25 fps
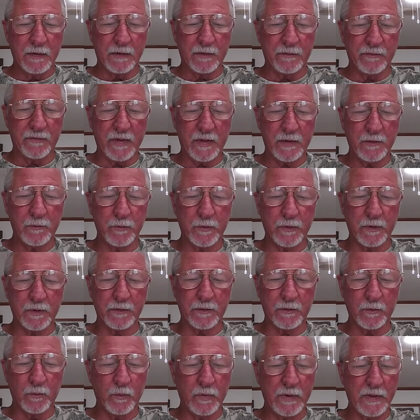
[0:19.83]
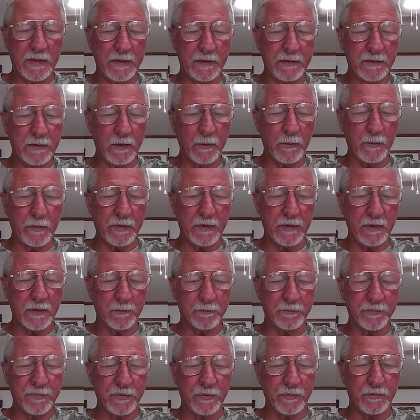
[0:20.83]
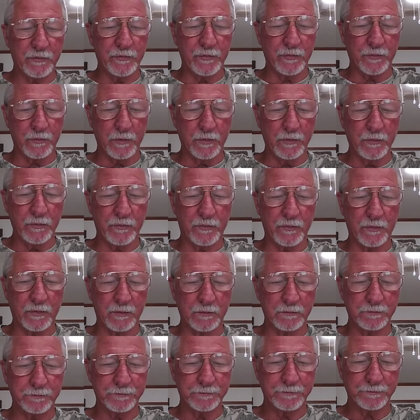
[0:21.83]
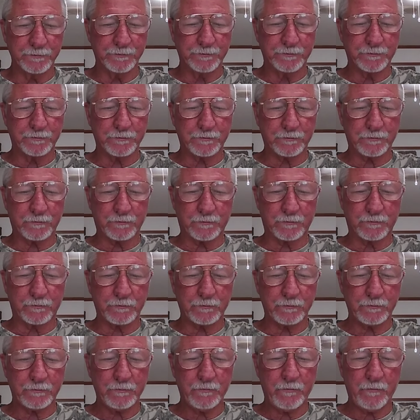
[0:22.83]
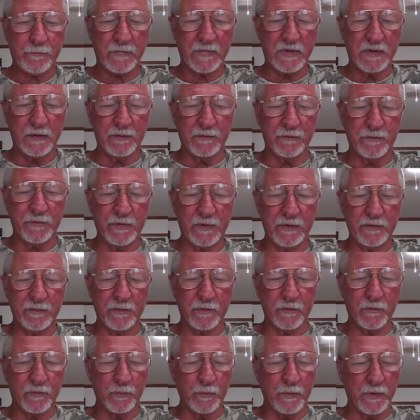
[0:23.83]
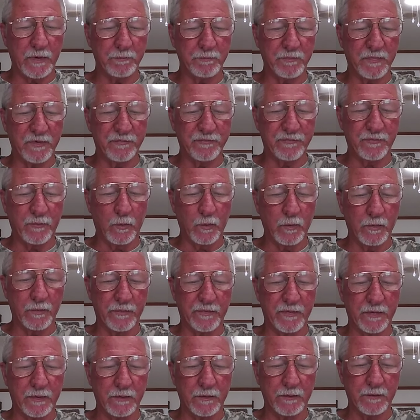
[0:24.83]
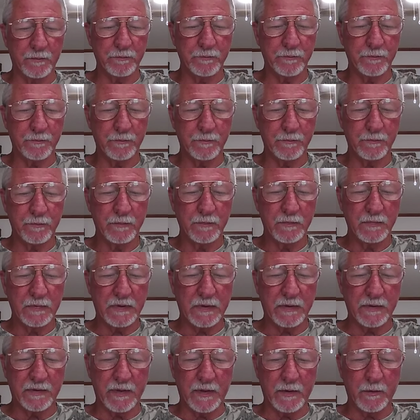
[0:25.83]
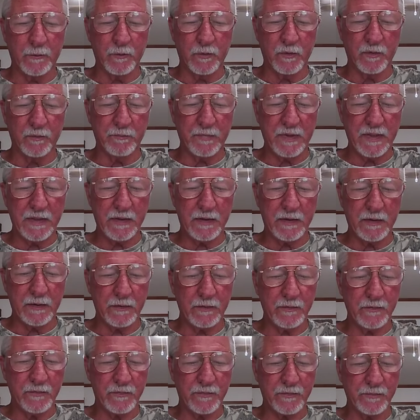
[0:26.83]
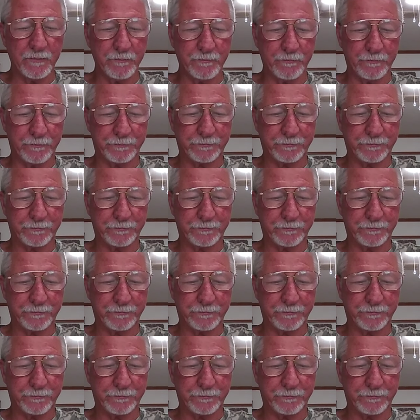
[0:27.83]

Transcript: And they were in the way going up to Jerusalem, and Jesus went before them, and they were amazed